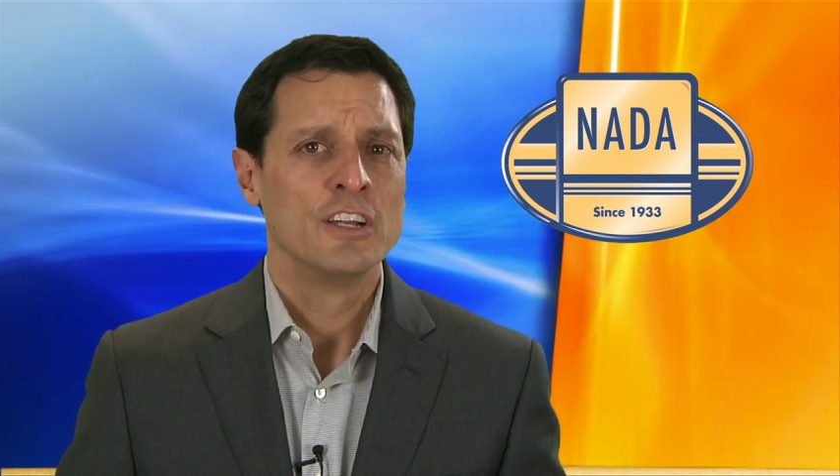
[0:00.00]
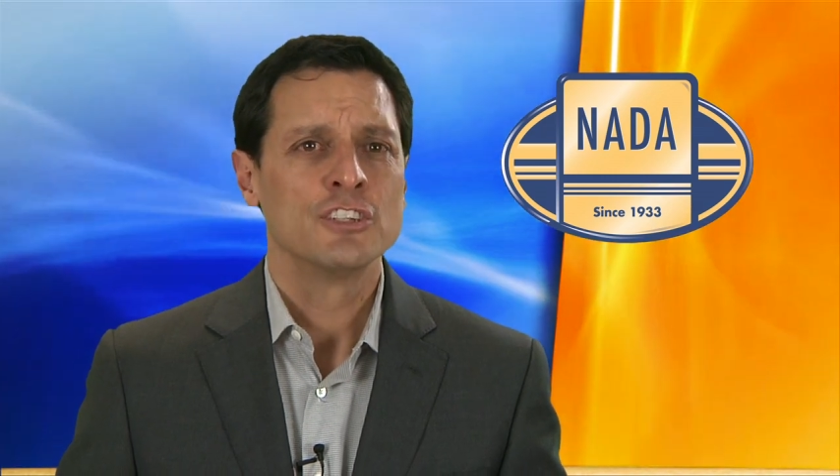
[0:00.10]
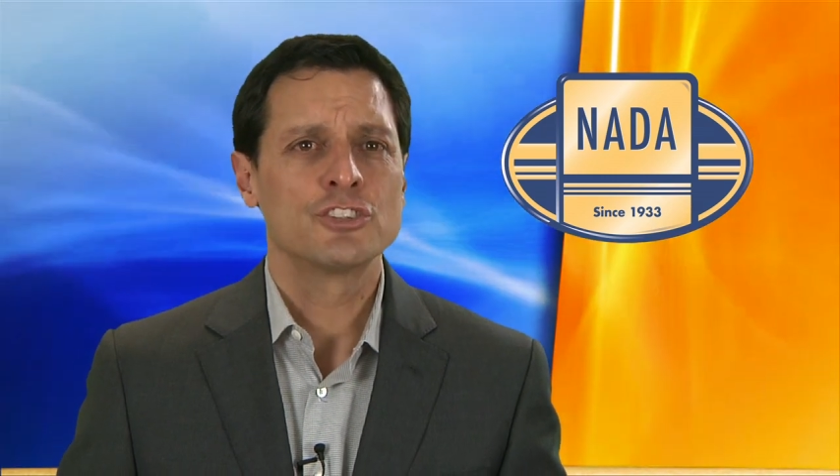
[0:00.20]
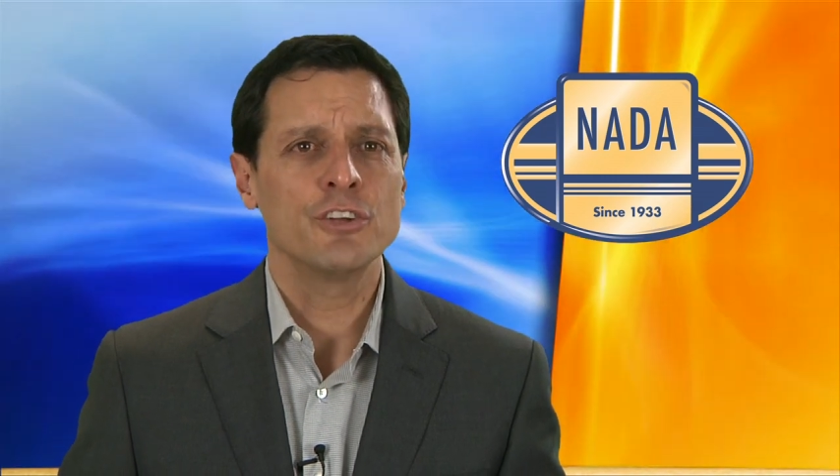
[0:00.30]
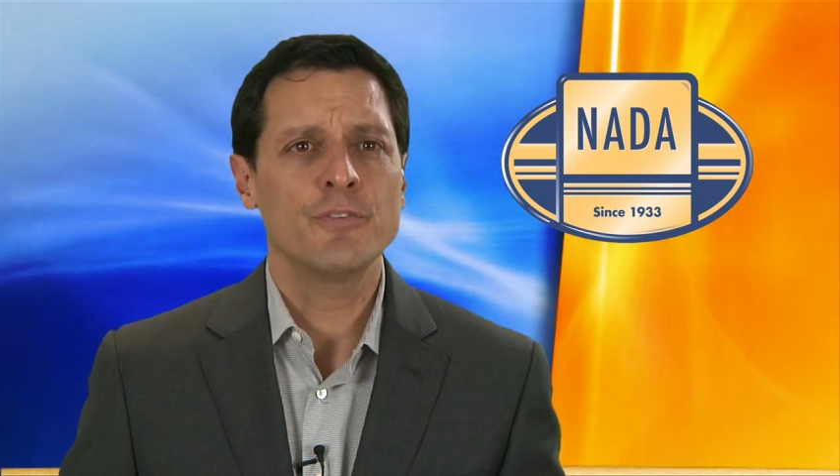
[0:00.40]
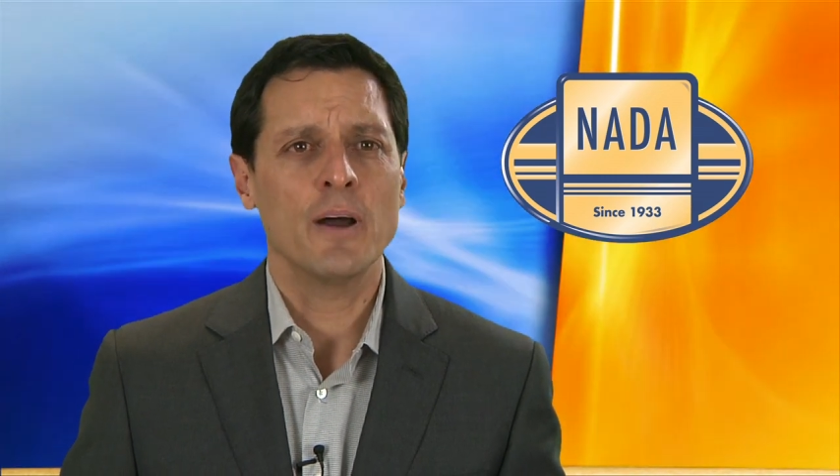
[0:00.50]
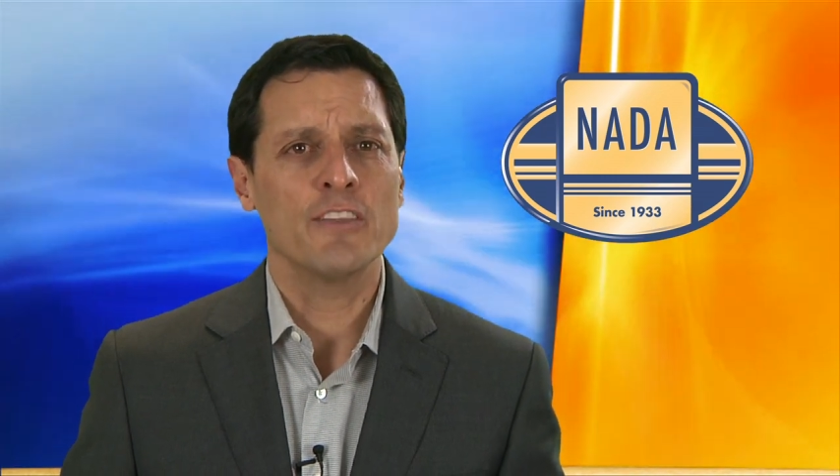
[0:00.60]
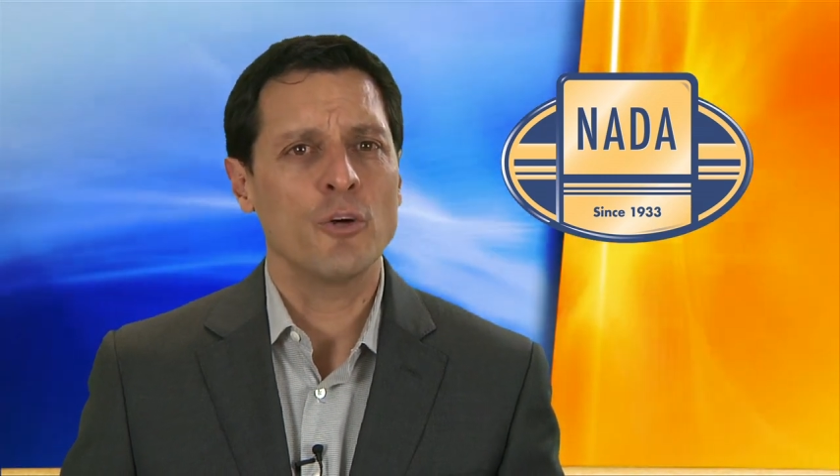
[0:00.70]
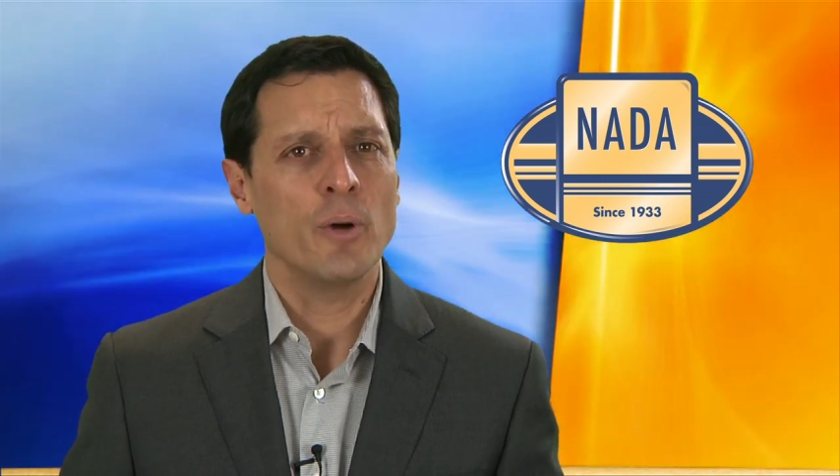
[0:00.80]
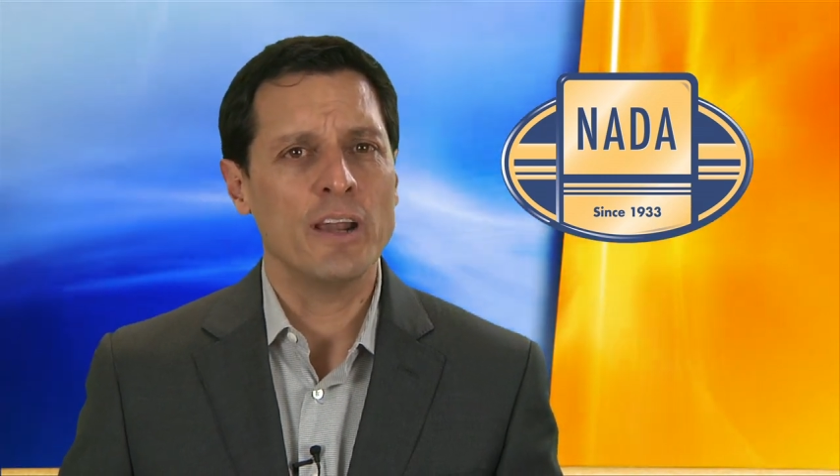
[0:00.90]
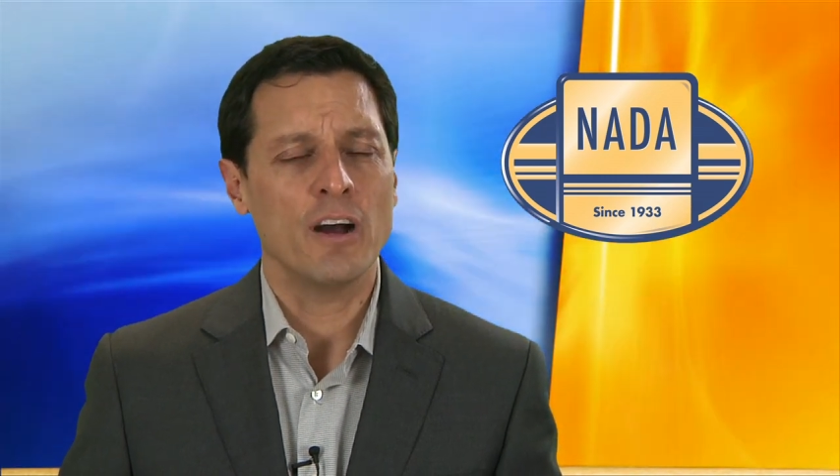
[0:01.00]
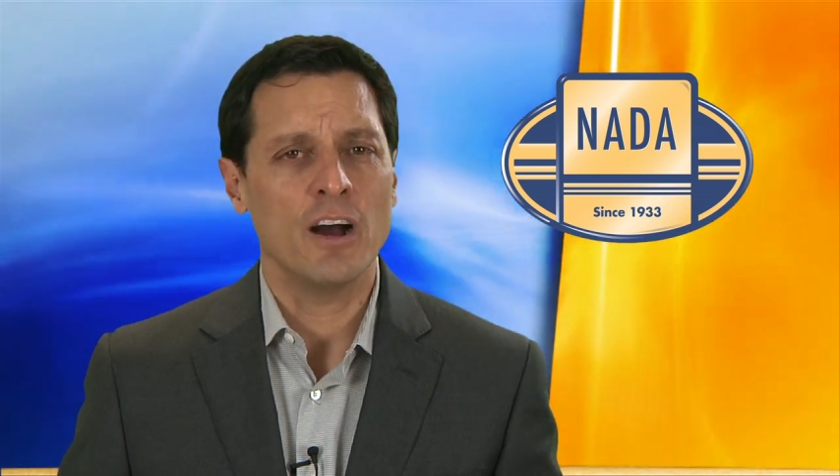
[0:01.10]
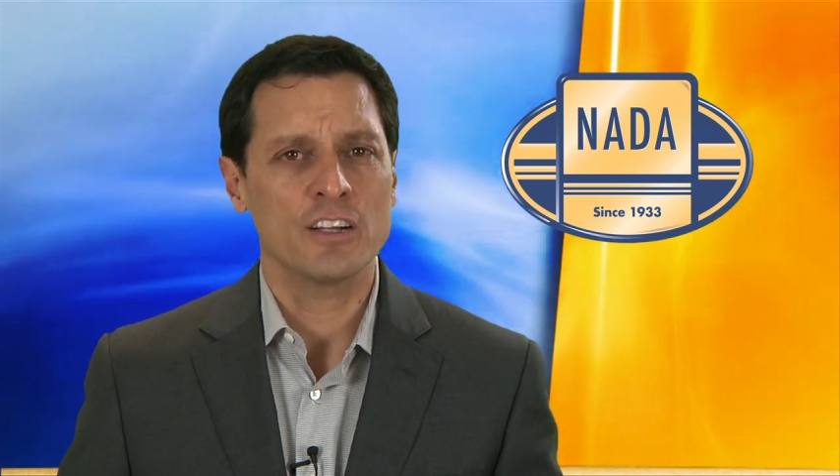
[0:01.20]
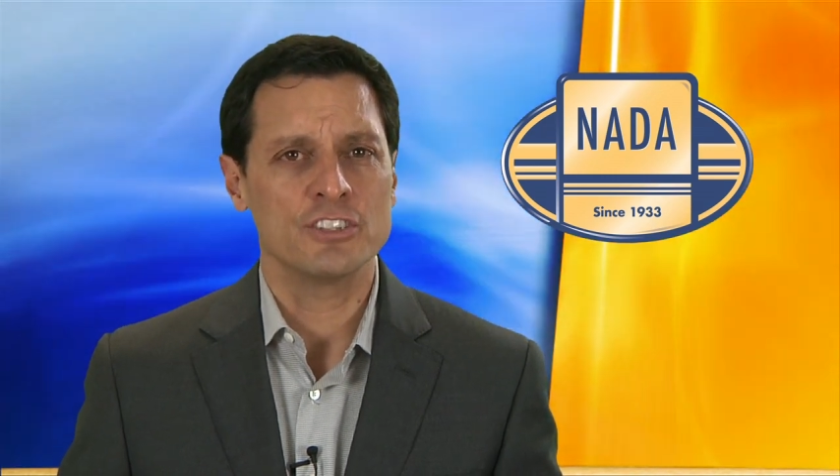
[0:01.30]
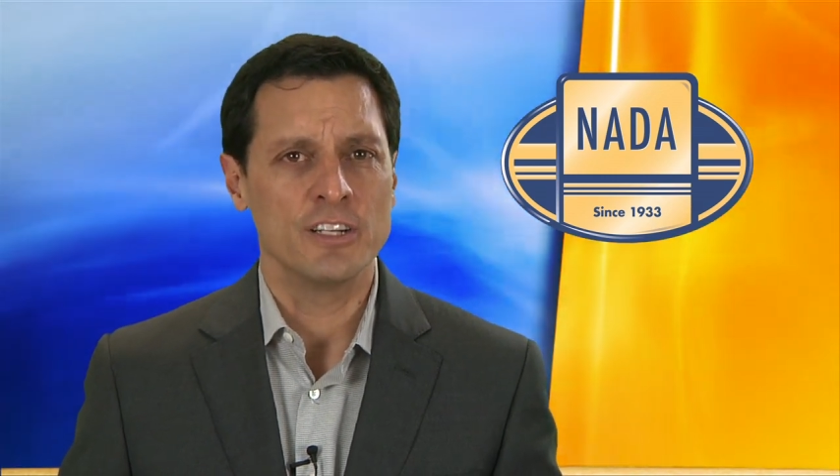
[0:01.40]
should find their way to
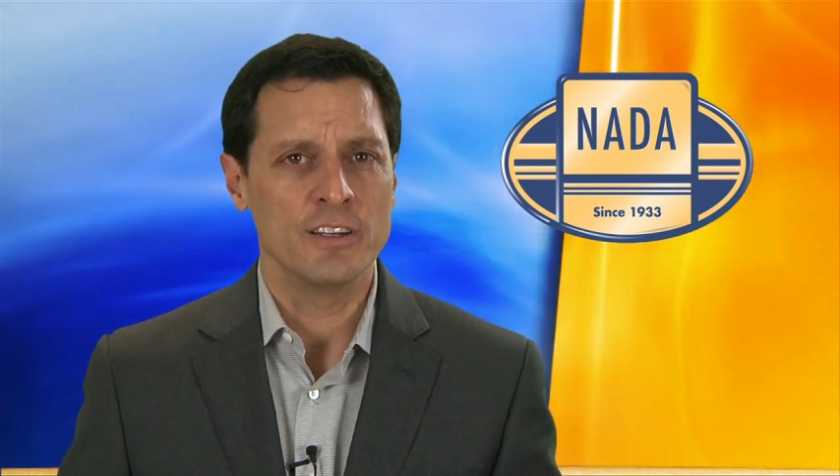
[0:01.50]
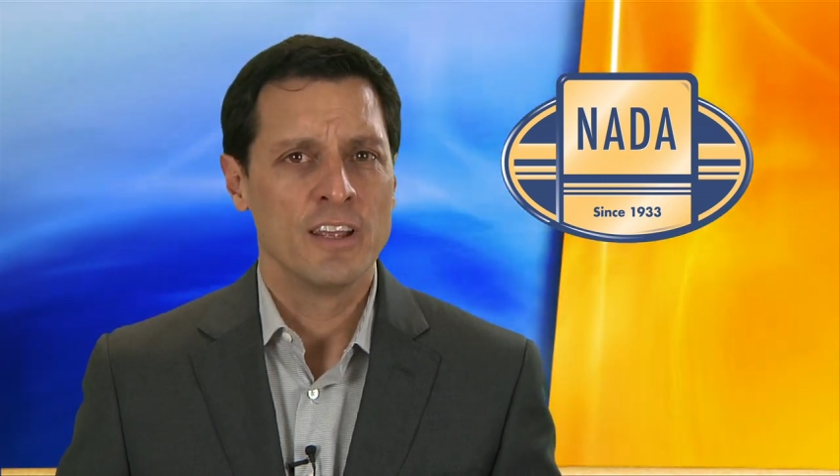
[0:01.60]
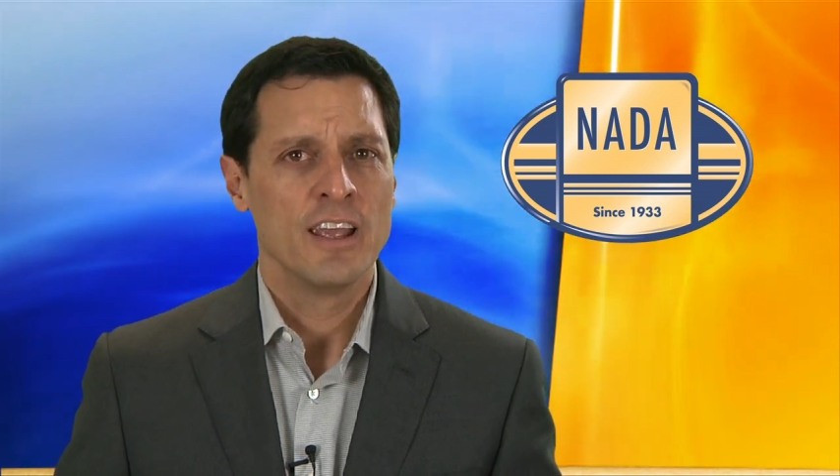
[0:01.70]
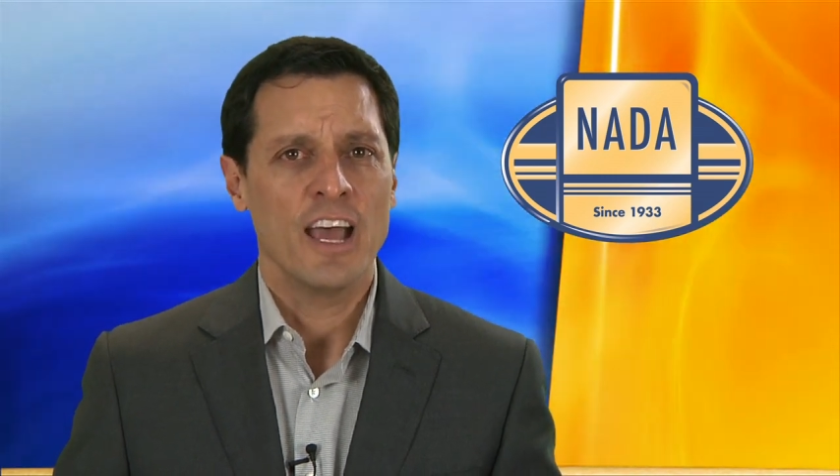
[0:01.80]
auction